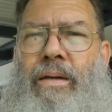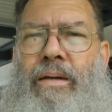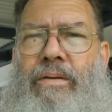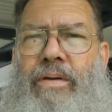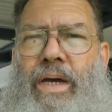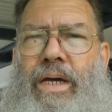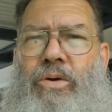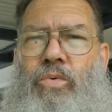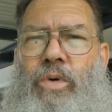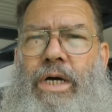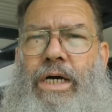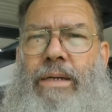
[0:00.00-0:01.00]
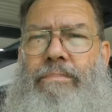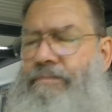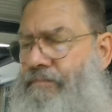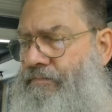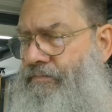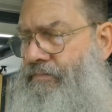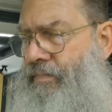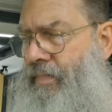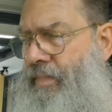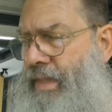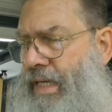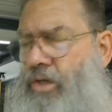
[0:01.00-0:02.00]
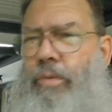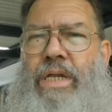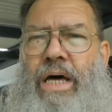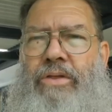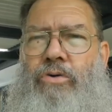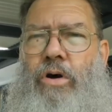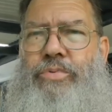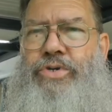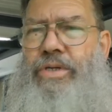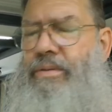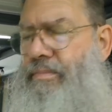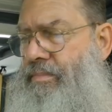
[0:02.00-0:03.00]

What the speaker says: So that could be another option.